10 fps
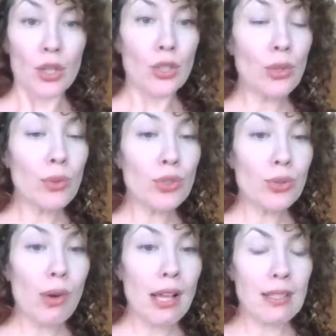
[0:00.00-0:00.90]
You
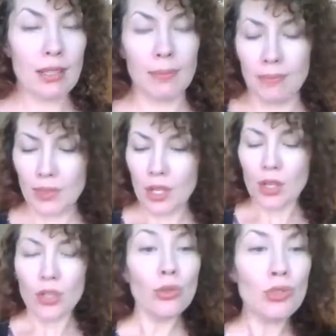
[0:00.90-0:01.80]
trust
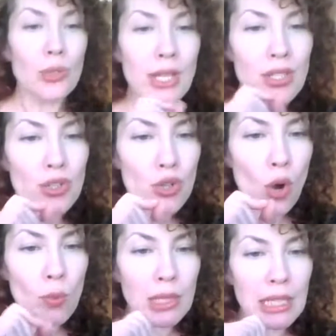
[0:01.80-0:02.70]

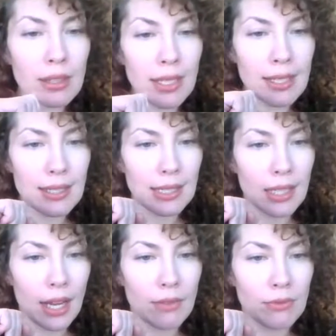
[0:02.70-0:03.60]
so many things in
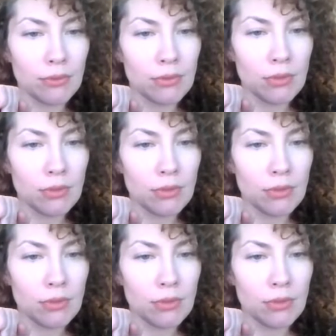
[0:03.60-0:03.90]
life.